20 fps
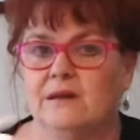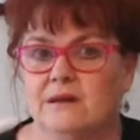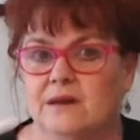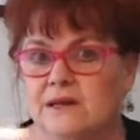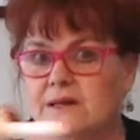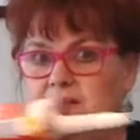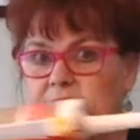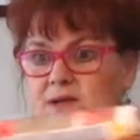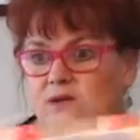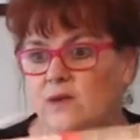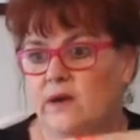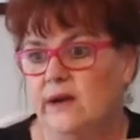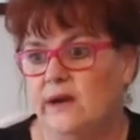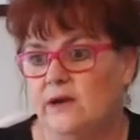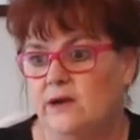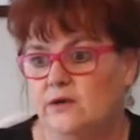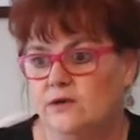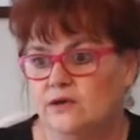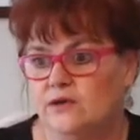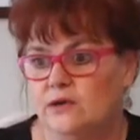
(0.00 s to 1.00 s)
This is what I
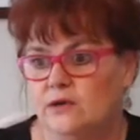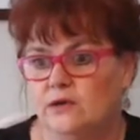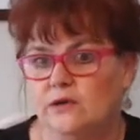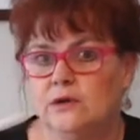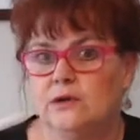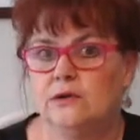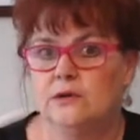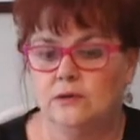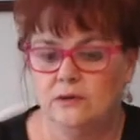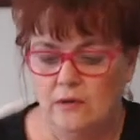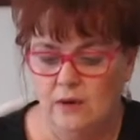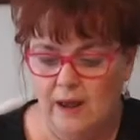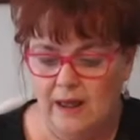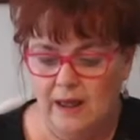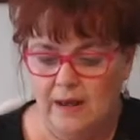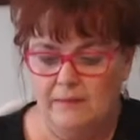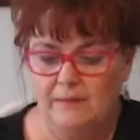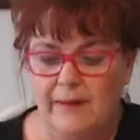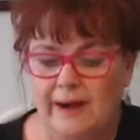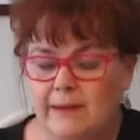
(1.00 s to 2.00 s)
use to glue
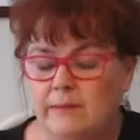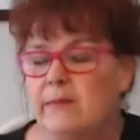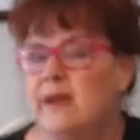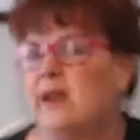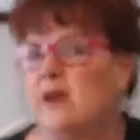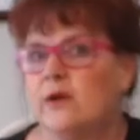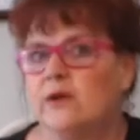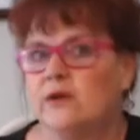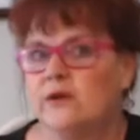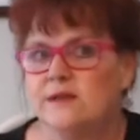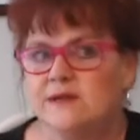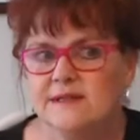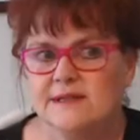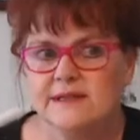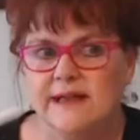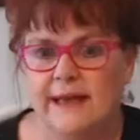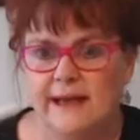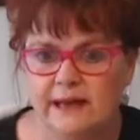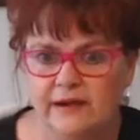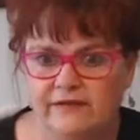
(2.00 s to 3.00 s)
my mirrors,
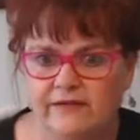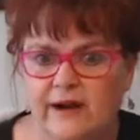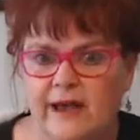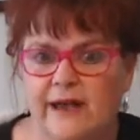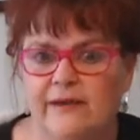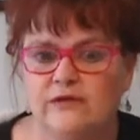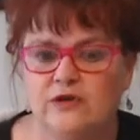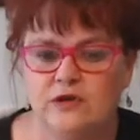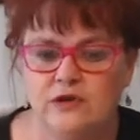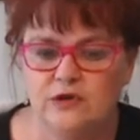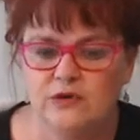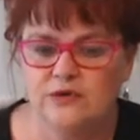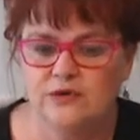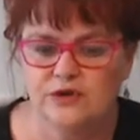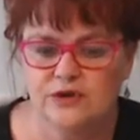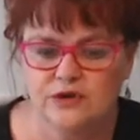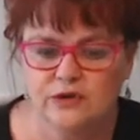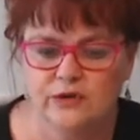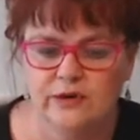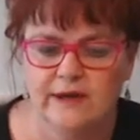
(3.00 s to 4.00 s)
and if I have to do
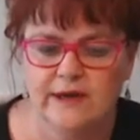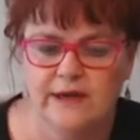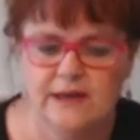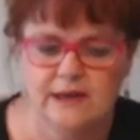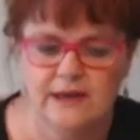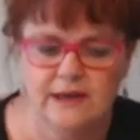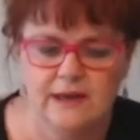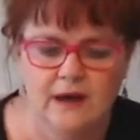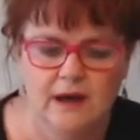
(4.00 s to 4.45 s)
sturdy